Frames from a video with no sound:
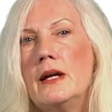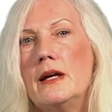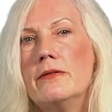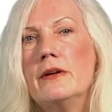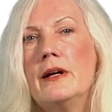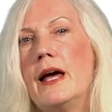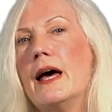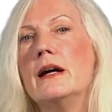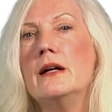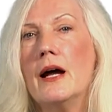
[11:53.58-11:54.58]
Even
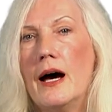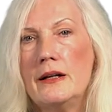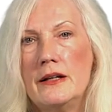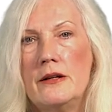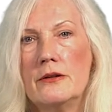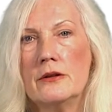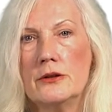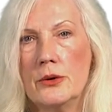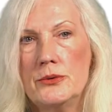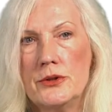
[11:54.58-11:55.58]
at non-lethal
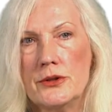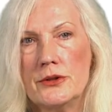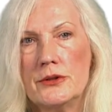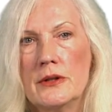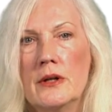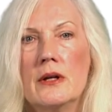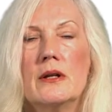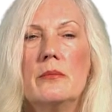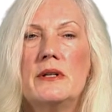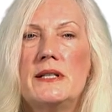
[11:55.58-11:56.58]
doses,
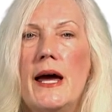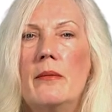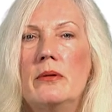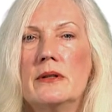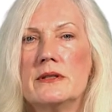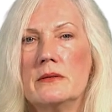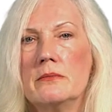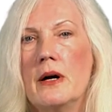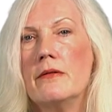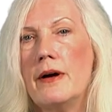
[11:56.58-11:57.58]
the
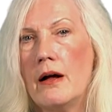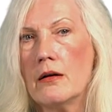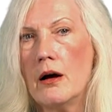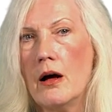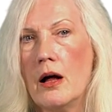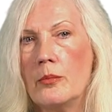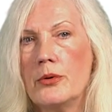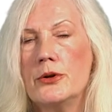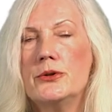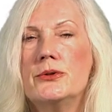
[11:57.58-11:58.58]
metabolism of alcohol
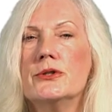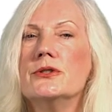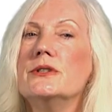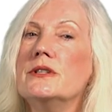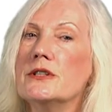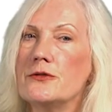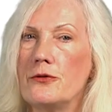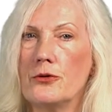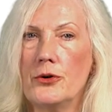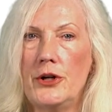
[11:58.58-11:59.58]
produces
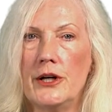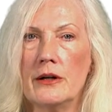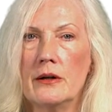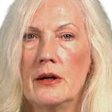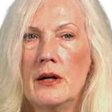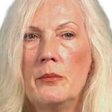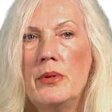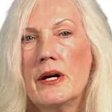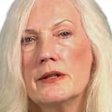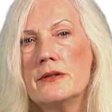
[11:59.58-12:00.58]
dysphoria
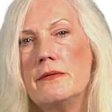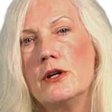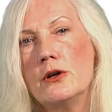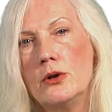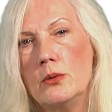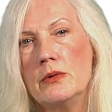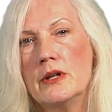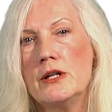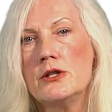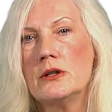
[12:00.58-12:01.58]
because the
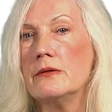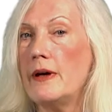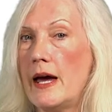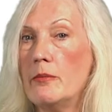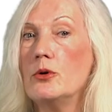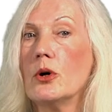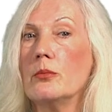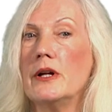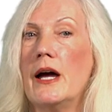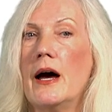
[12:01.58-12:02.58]
accumulation of
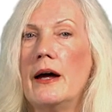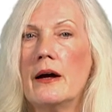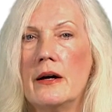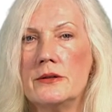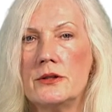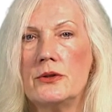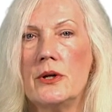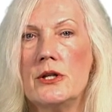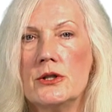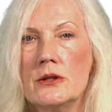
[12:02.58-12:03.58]
abnormally high
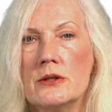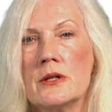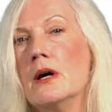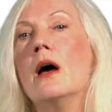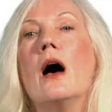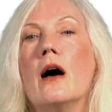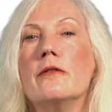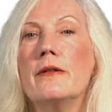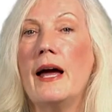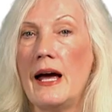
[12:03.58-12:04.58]
concentrations
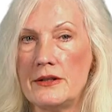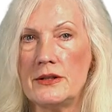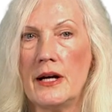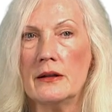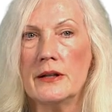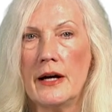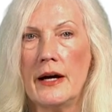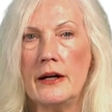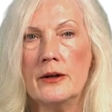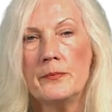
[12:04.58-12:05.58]
of
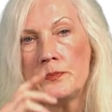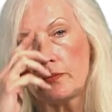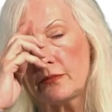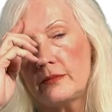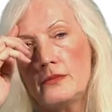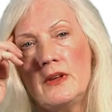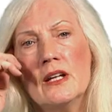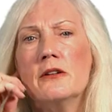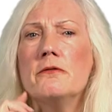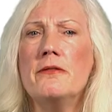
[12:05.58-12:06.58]
acetaldehyde.
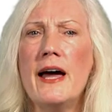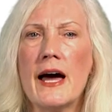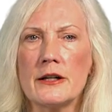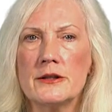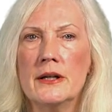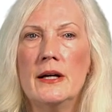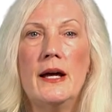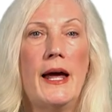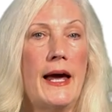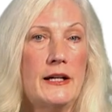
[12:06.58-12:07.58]
In fact,
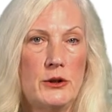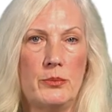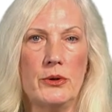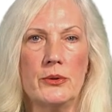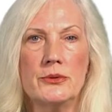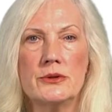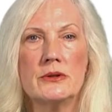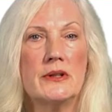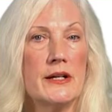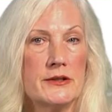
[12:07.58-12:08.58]

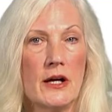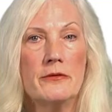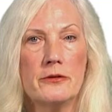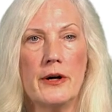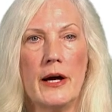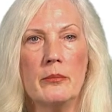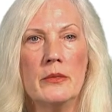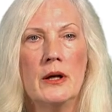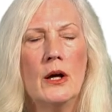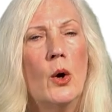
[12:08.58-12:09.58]
antabuse,
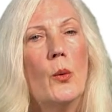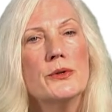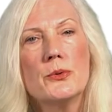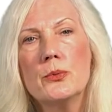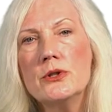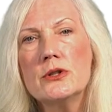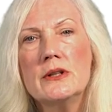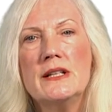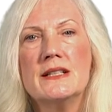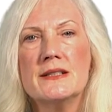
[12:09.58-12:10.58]
disulfiram, was
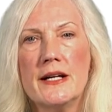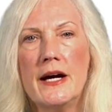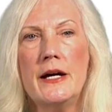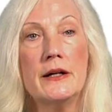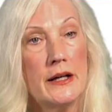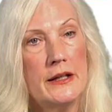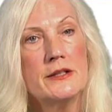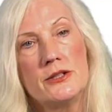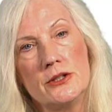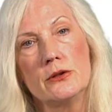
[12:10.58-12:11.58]
originally designed and
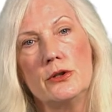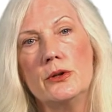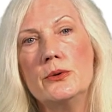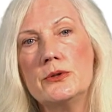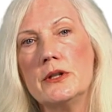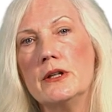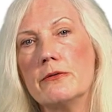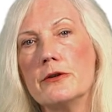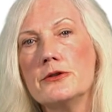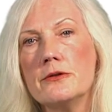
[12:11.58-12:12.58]
is still used in
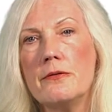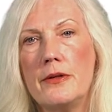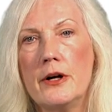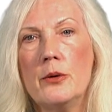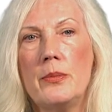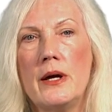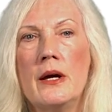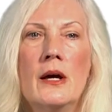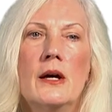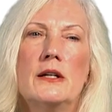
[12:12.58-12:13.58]
aversive
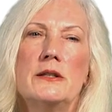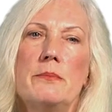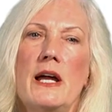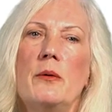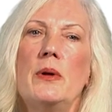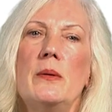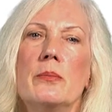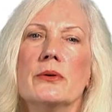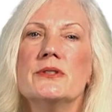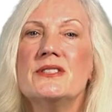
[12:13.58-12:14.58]
therapy to make
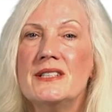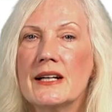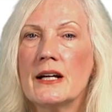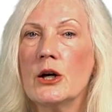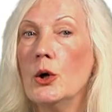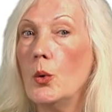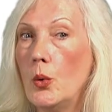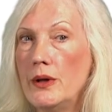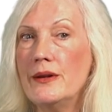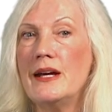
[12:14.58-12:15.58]
people sick
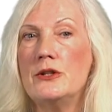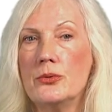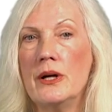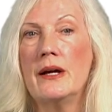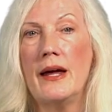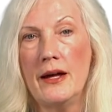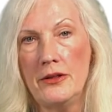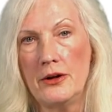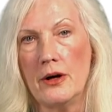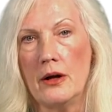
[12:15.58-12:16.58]
when they drink
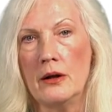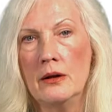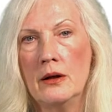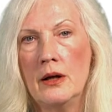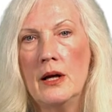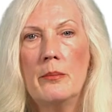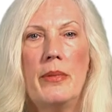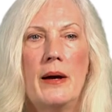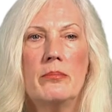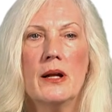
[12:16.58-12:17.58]
ethanol
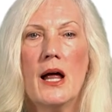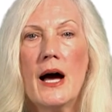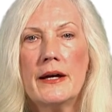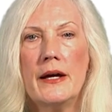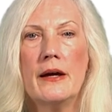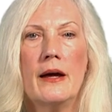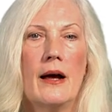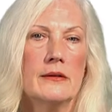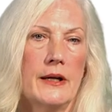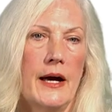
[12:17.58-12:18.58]
by blocking
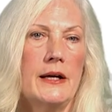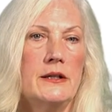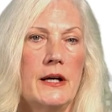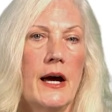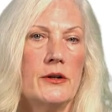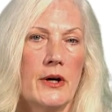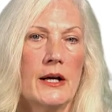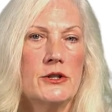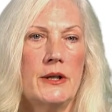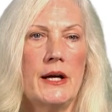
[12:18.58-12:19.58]
aldehyde
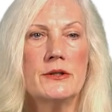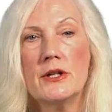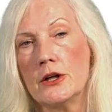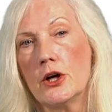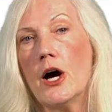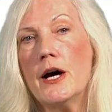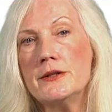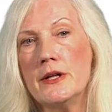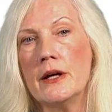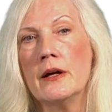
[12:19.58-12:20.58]
dehydrogenase and
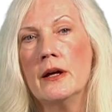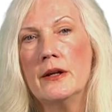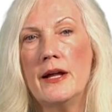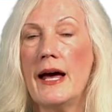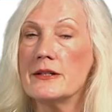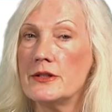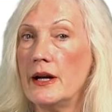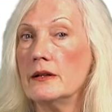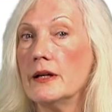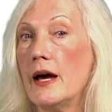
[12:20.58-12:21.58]
causing the
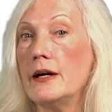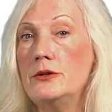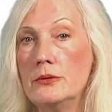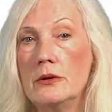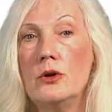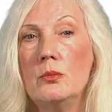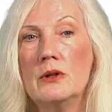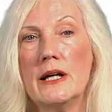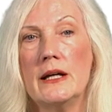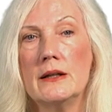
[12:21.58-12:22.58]
acetaldehyde to
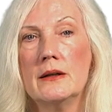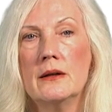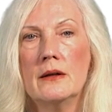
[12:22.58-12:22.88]
accumulate.